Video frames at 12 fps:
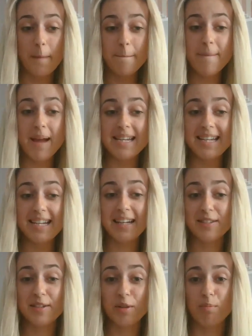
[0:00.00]
many
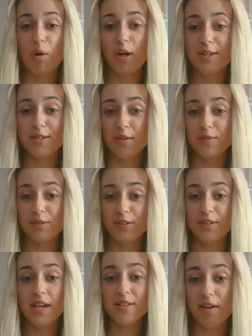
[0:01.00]
little pockets of
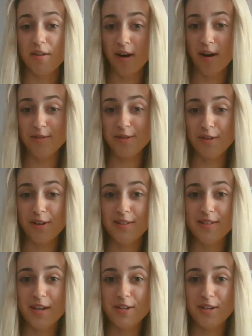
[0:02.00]
success around your
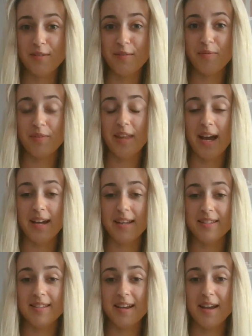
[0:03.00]
organization that